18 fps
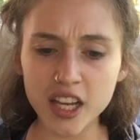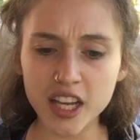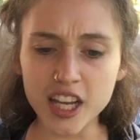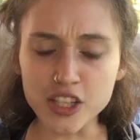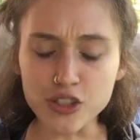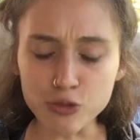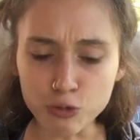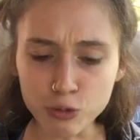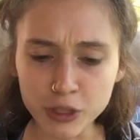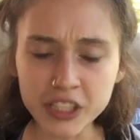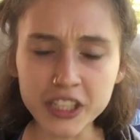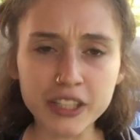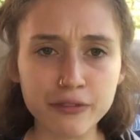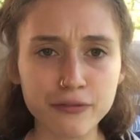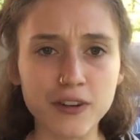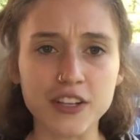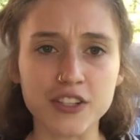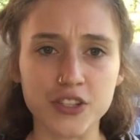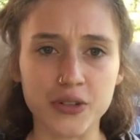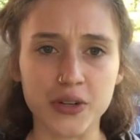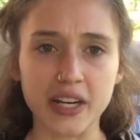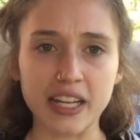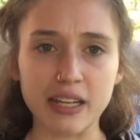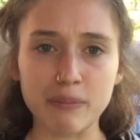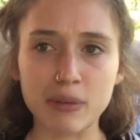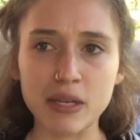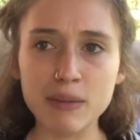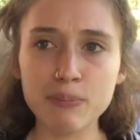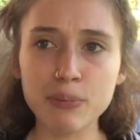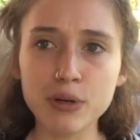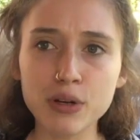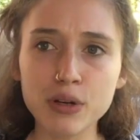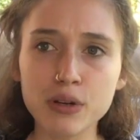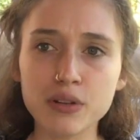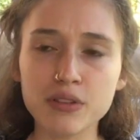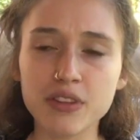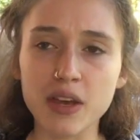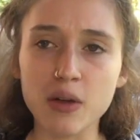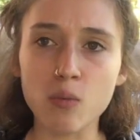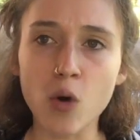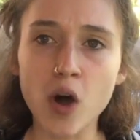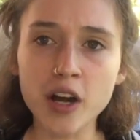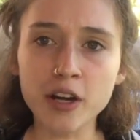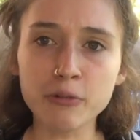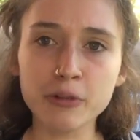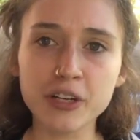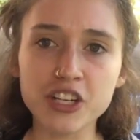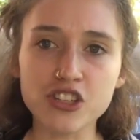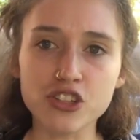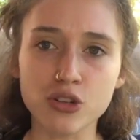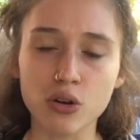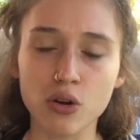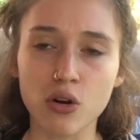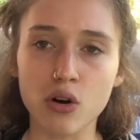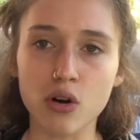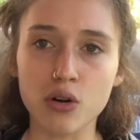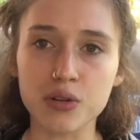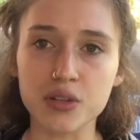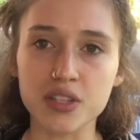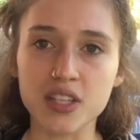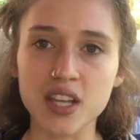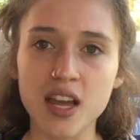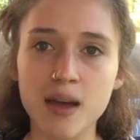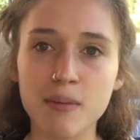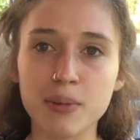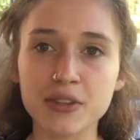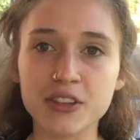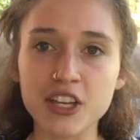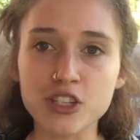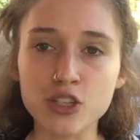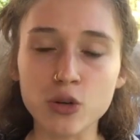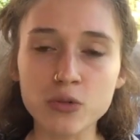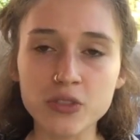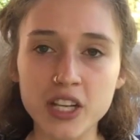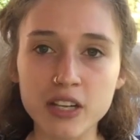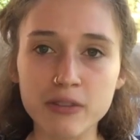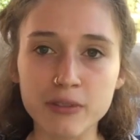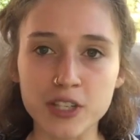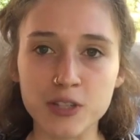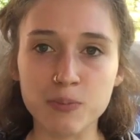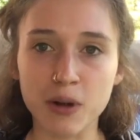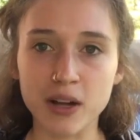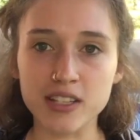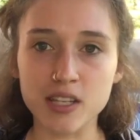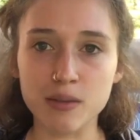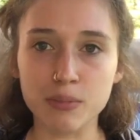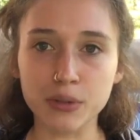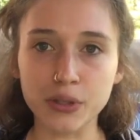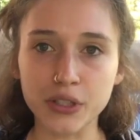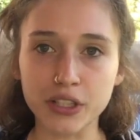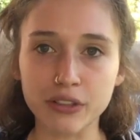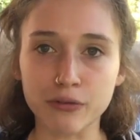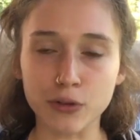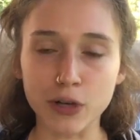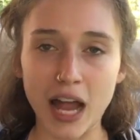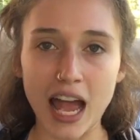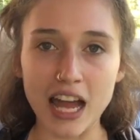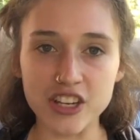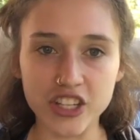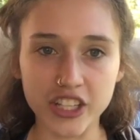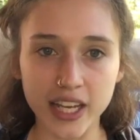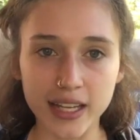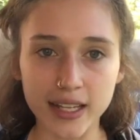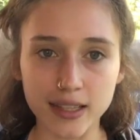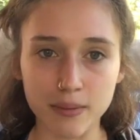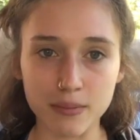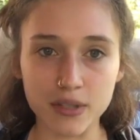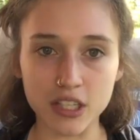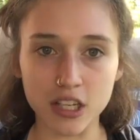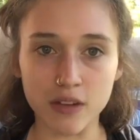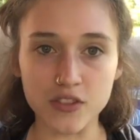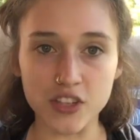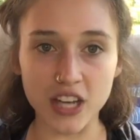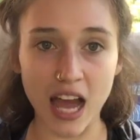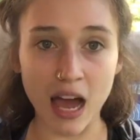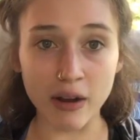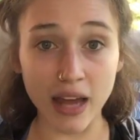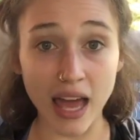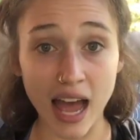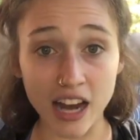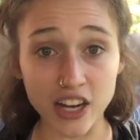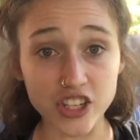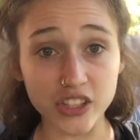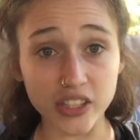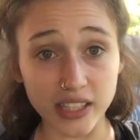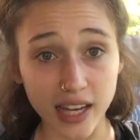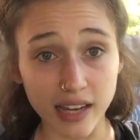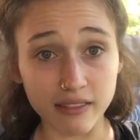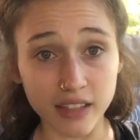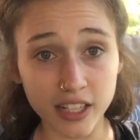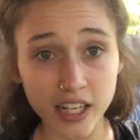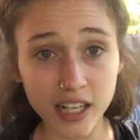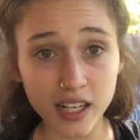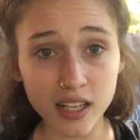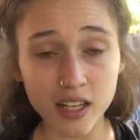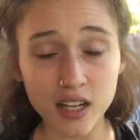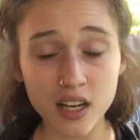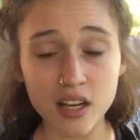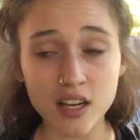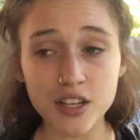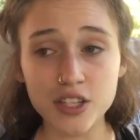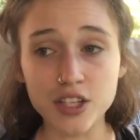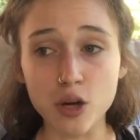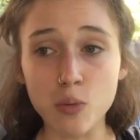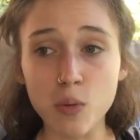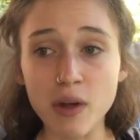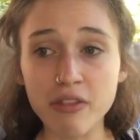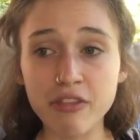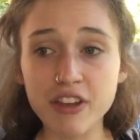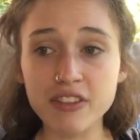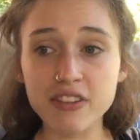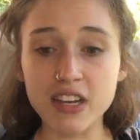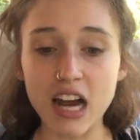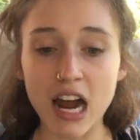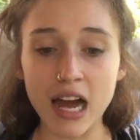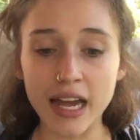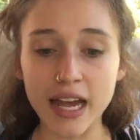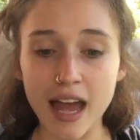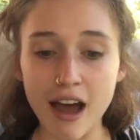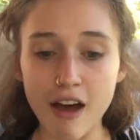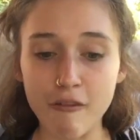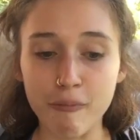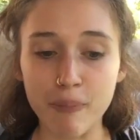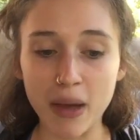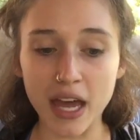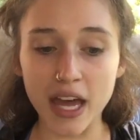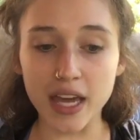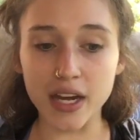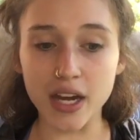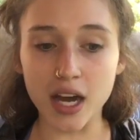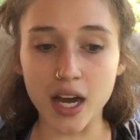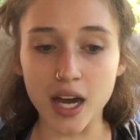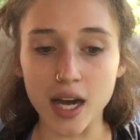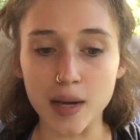it's really frustrating. People, they want to reach goals, but they don't take responsibility for educating themselves on how to actually get there. So one thing that I have been